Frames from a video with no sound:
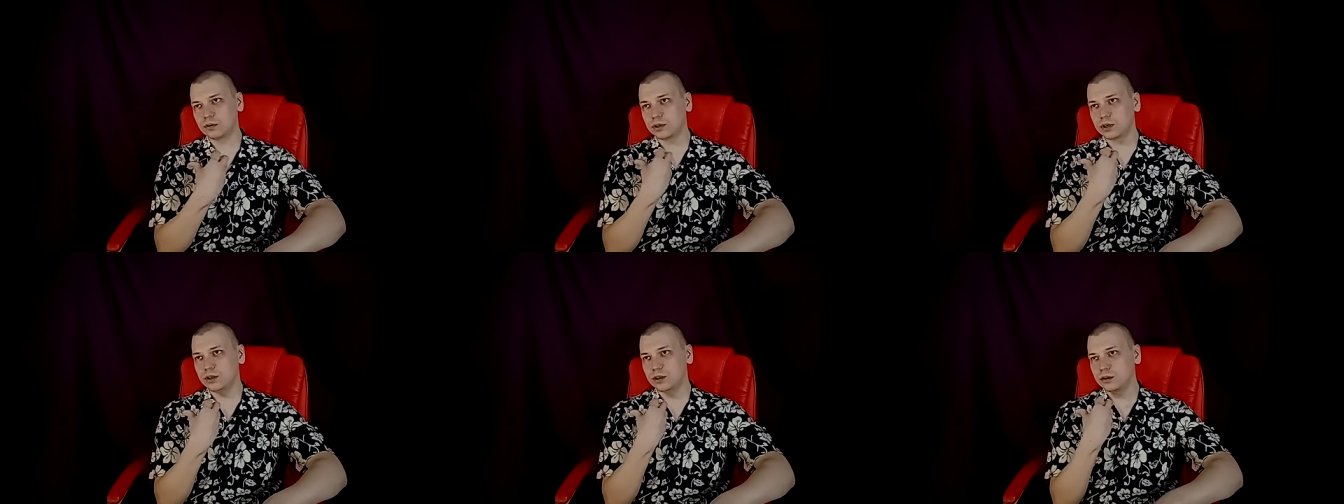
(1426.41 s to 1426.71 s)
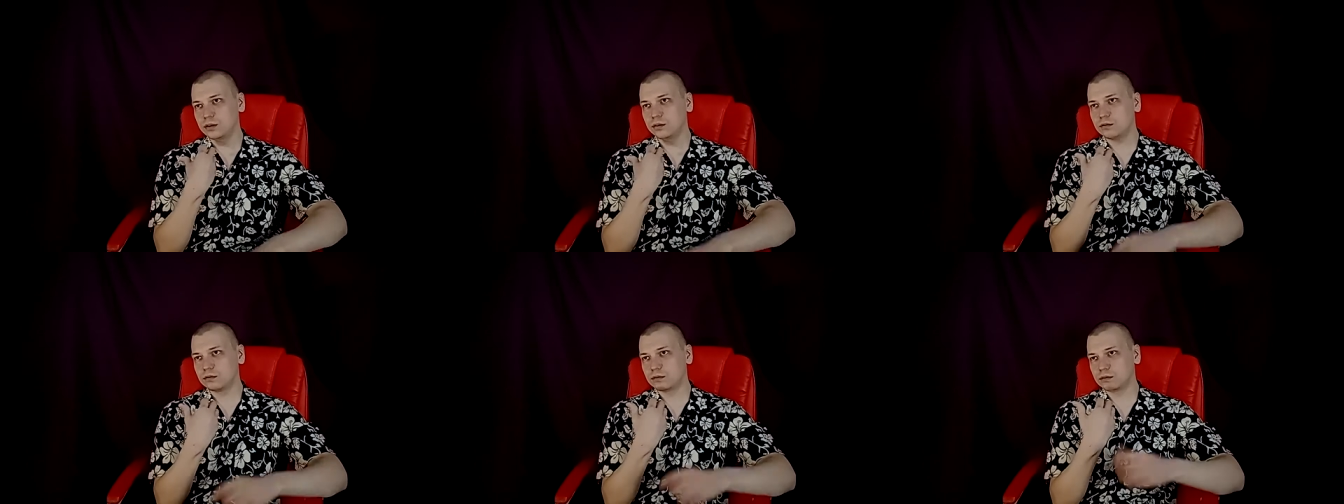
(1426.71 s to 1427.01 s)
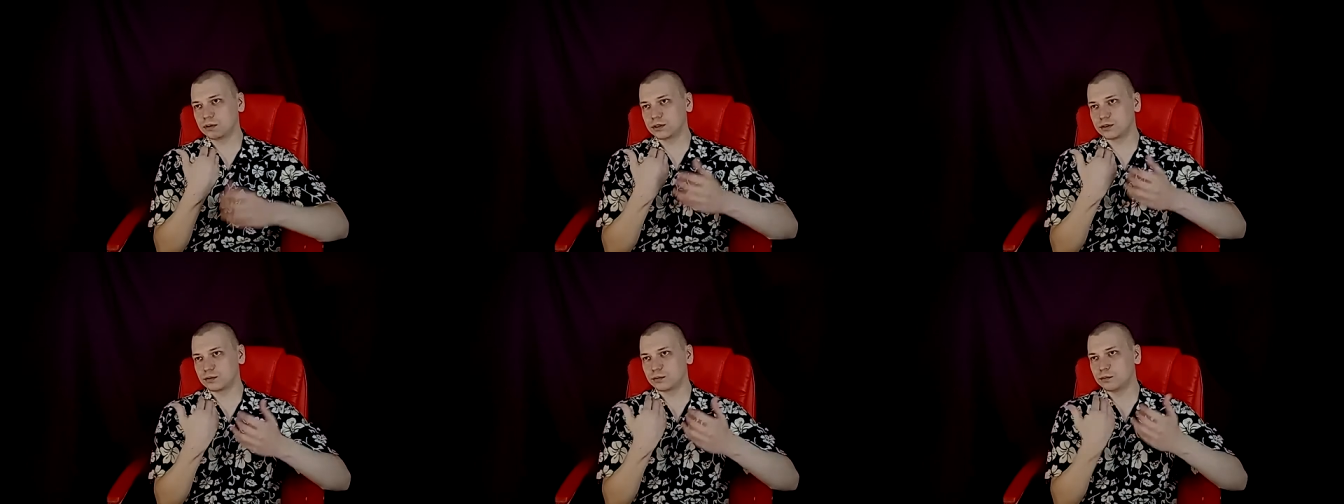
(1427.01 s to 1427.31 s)
the
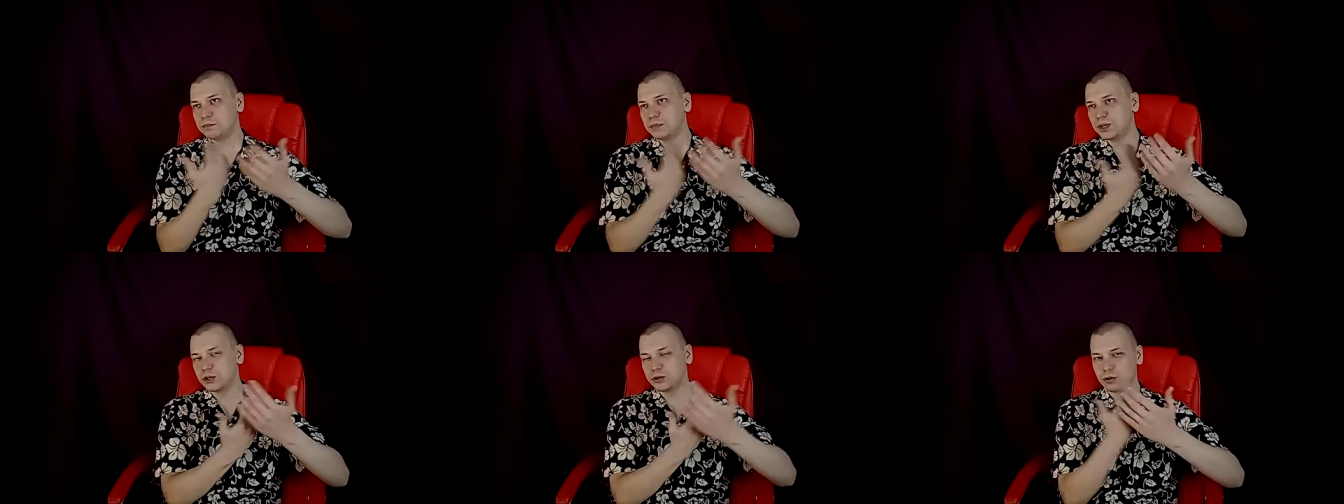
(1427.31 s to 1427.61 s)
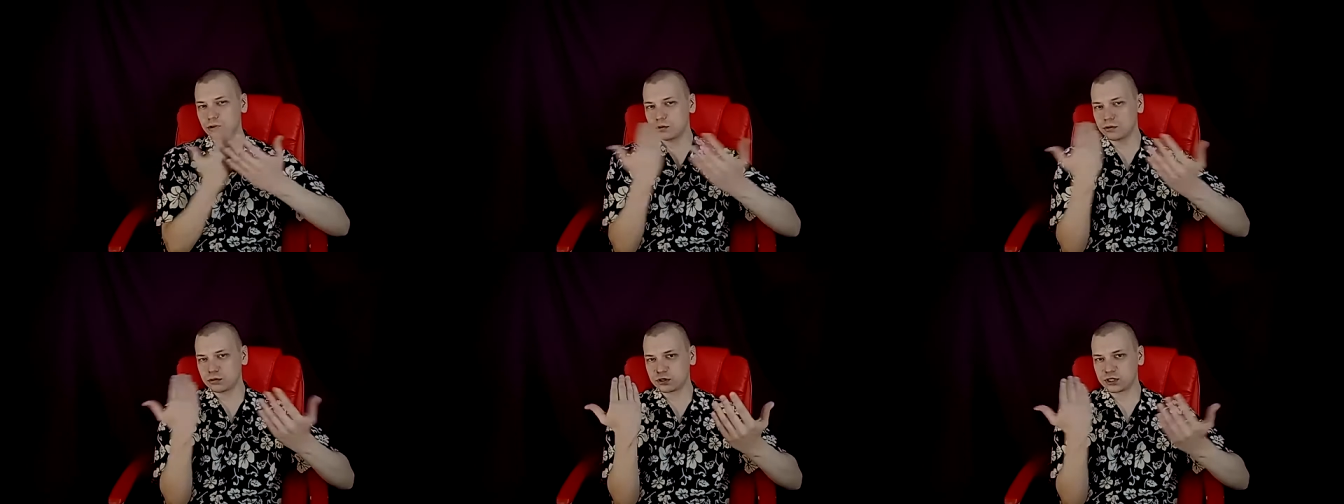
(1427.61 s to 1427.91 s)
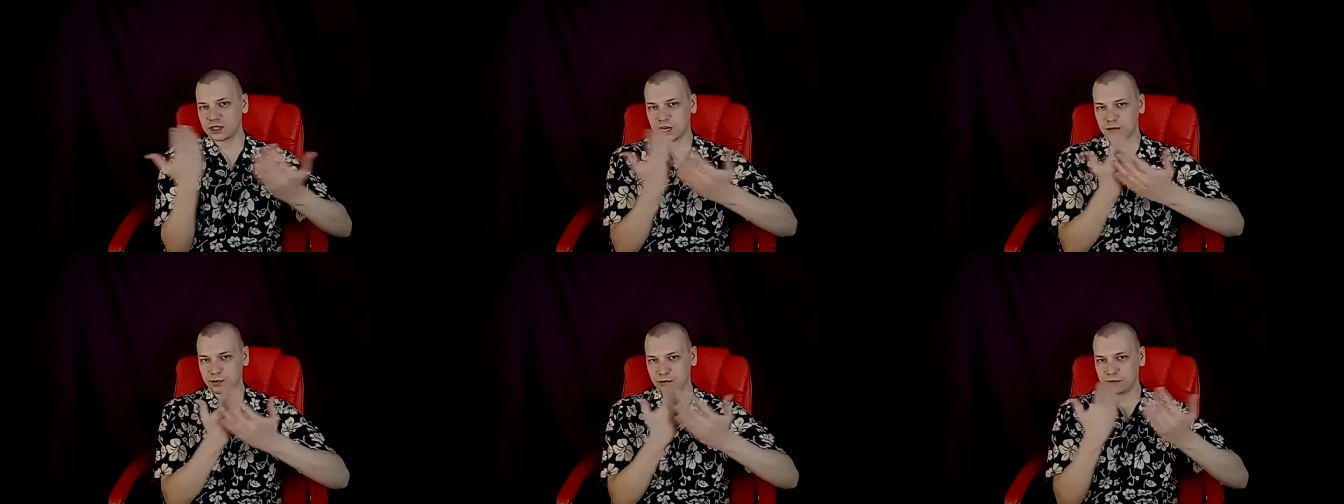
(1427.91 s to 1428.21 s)
this
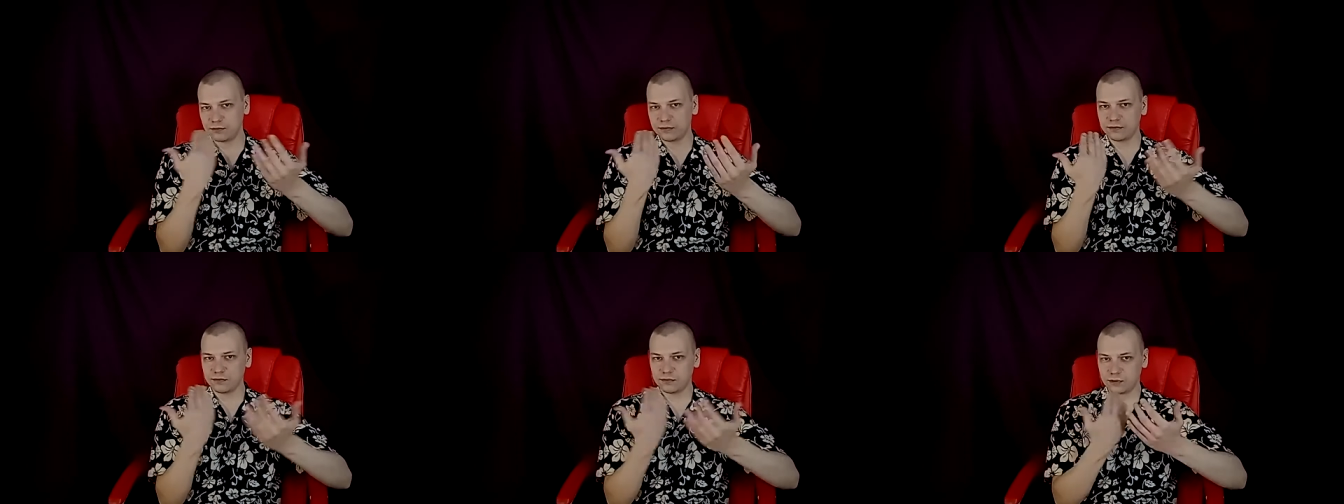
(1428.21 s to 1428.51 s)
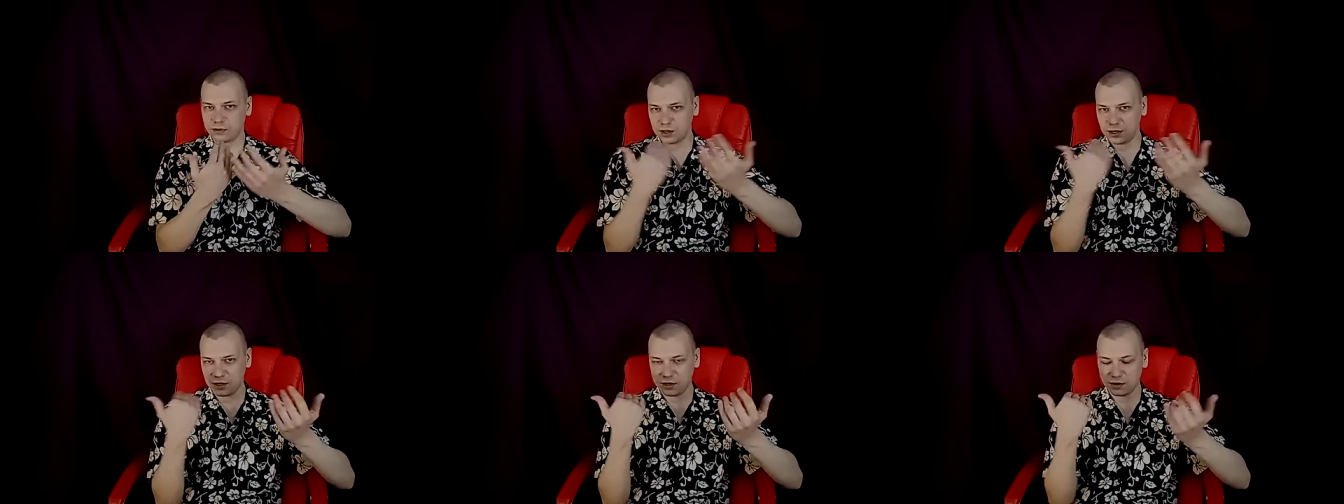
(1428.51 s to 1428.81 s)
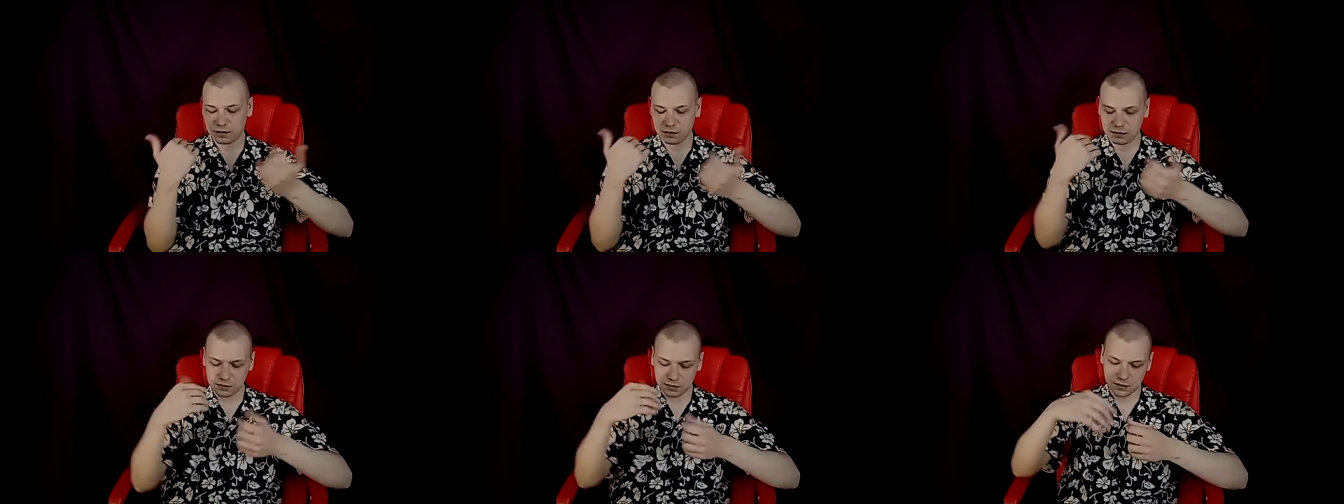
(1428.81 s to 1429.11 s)
mirror type of
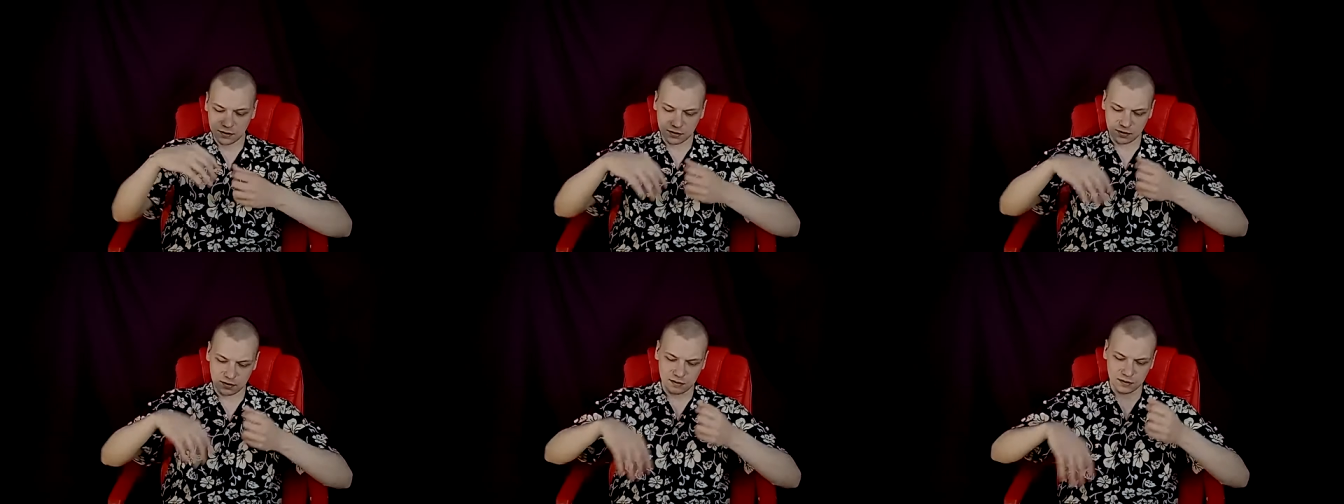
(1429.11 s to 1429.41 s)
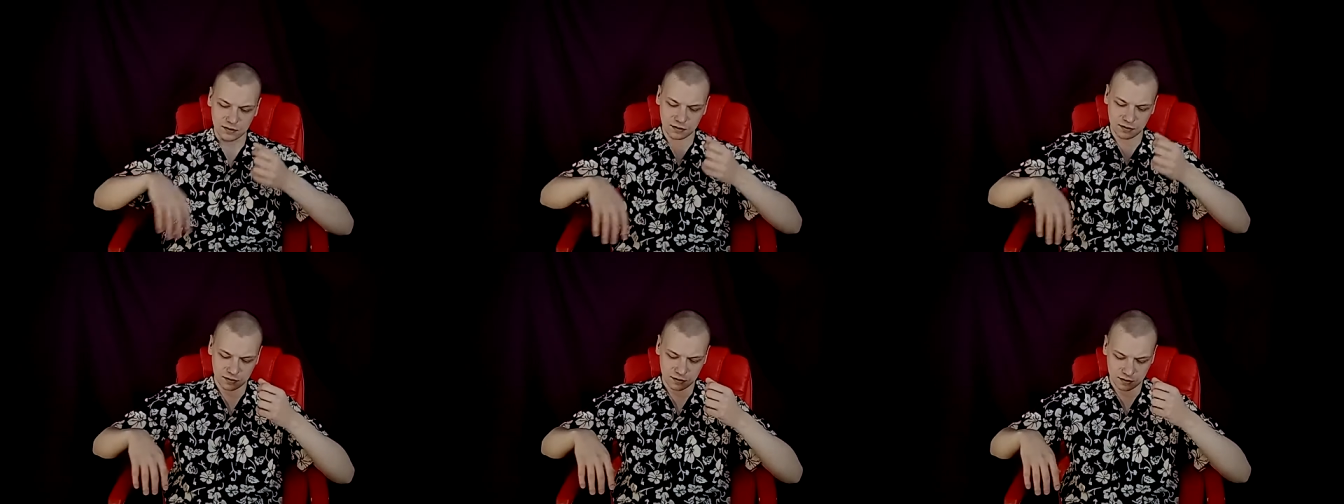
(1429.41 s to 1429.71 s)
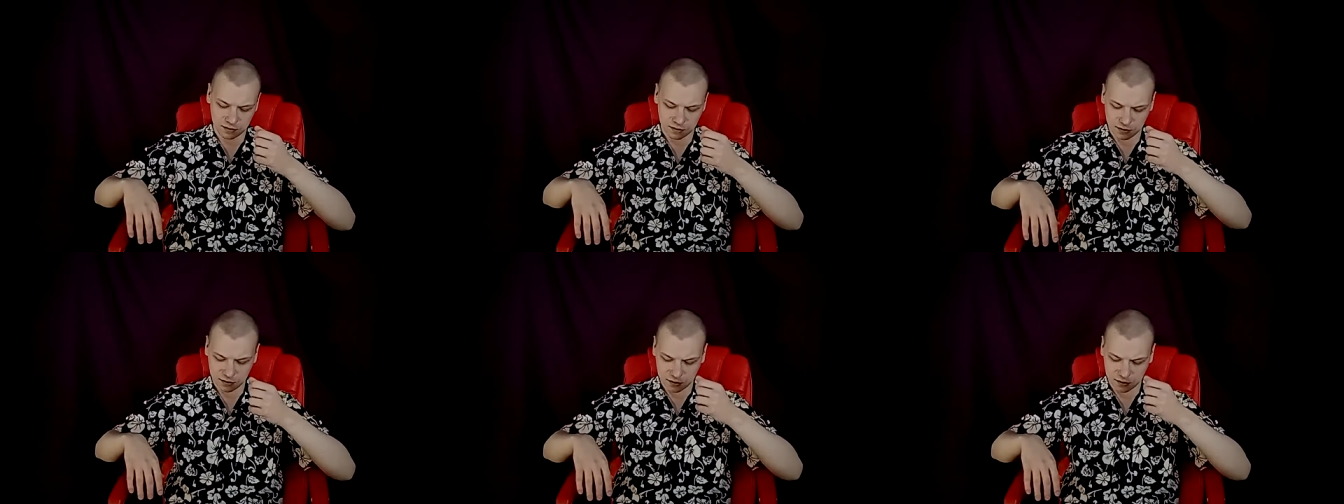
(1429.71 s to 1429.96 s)
thing uh,